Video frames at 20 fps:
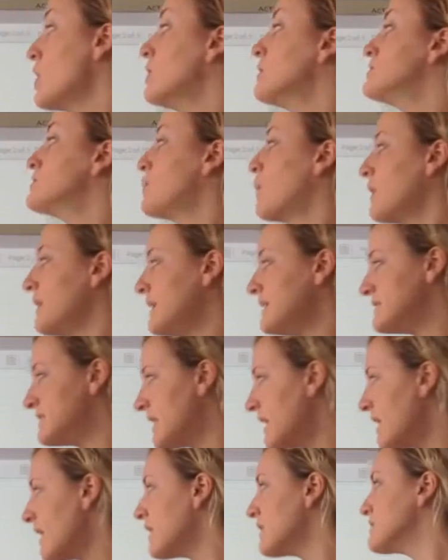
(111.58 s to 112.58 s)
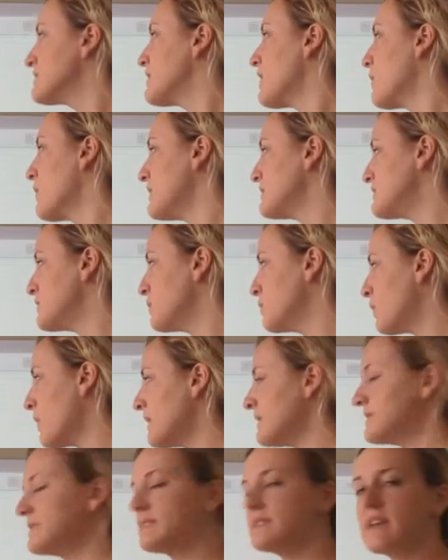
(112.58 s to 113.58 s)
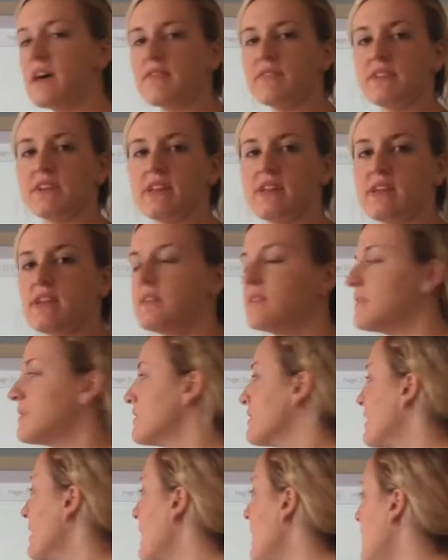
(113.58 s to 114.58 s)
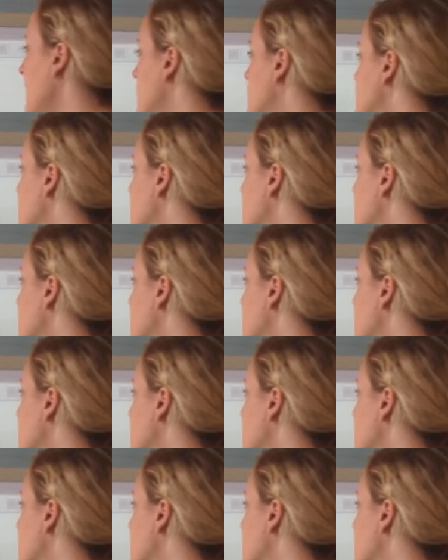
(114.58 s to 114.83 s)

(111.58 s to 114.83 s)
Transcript: 20 does go into 170 8